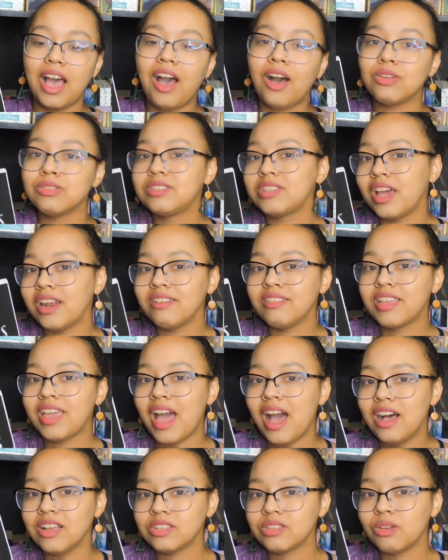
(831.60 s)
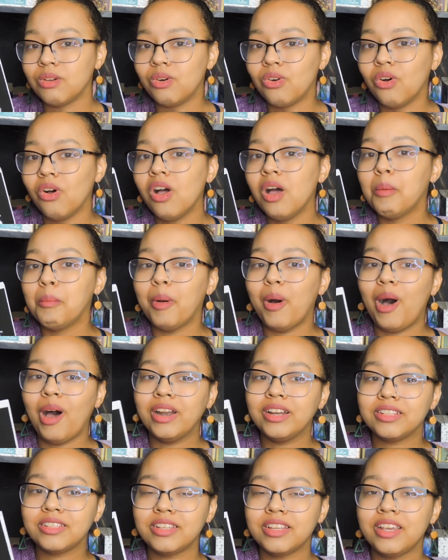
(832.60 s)
outside of the castle. But
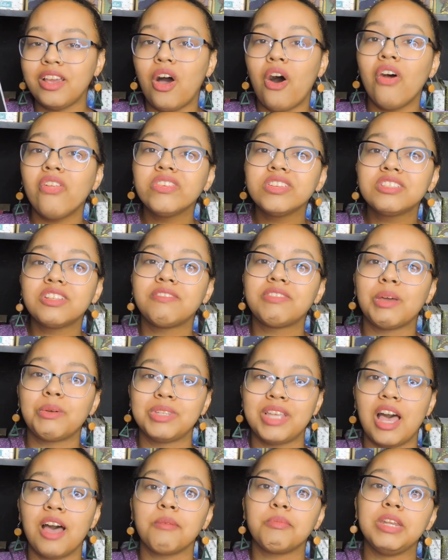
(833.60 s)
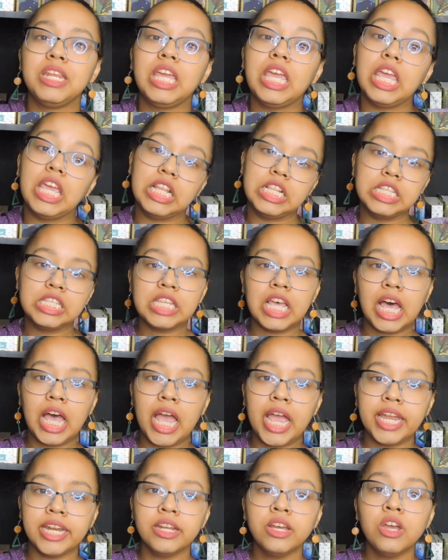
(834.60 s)
honestly, all the stuff that was happening
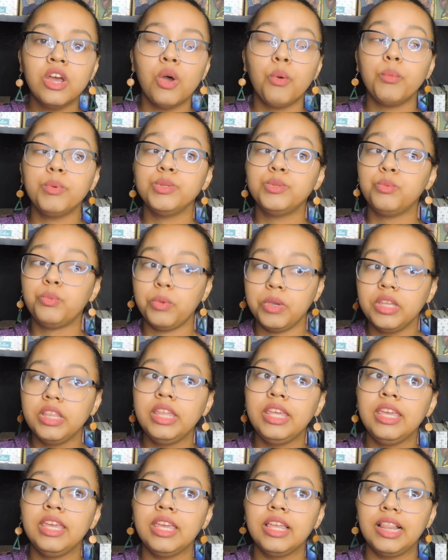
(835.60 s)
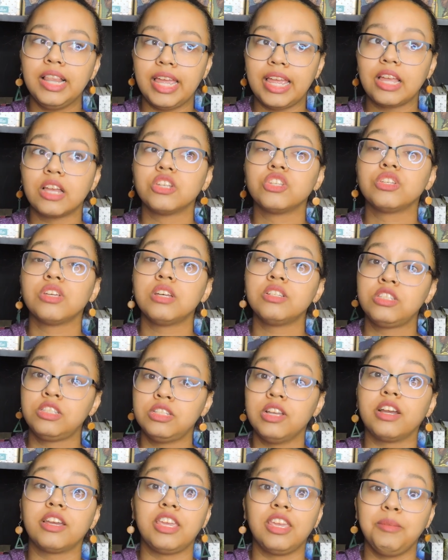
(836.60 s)
inside was really, like,
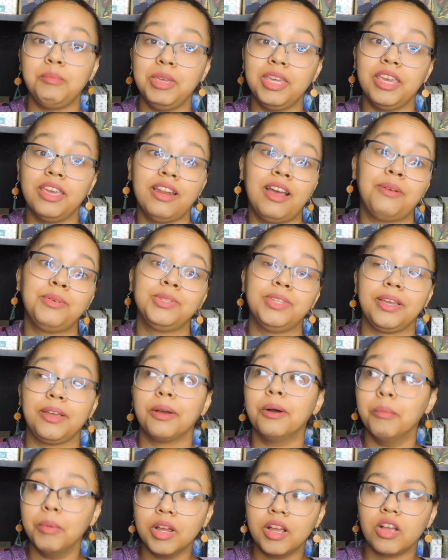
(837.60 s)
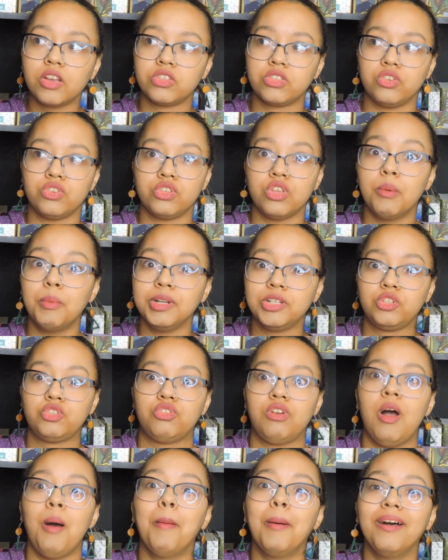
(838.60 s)
sucking me in. I was like, oh my gosh, there's so much
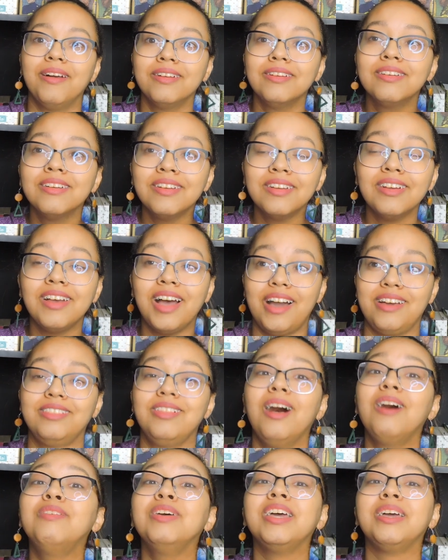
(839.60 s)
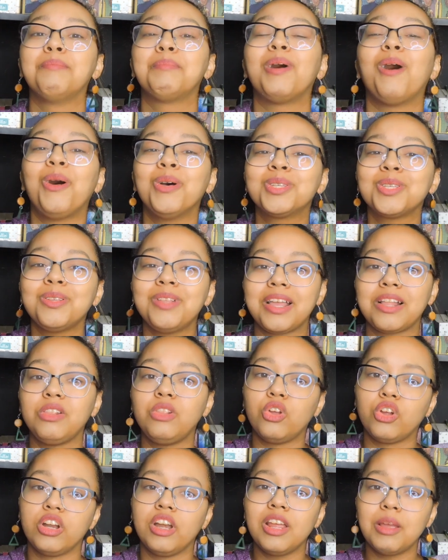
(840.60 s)
drama. I love it. But also, like,
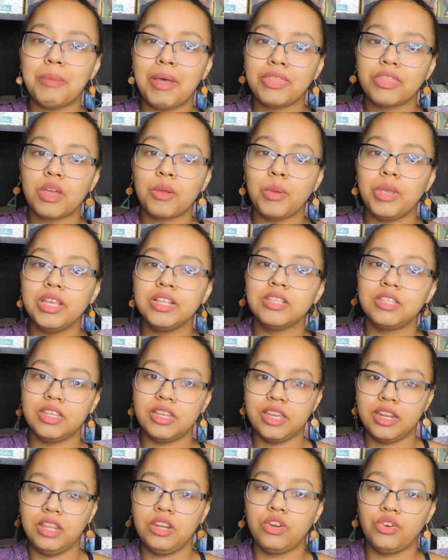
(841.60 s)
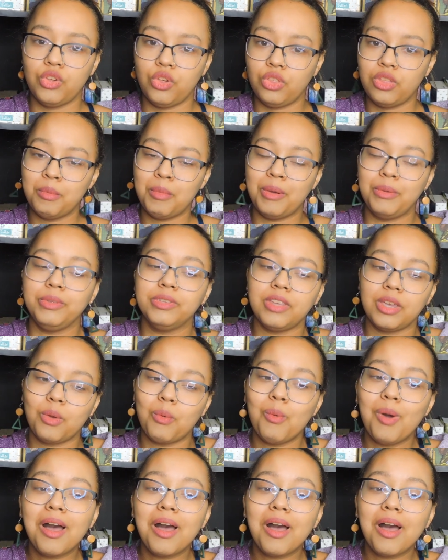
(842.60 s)
learning about the queens and getting to know them, I was like,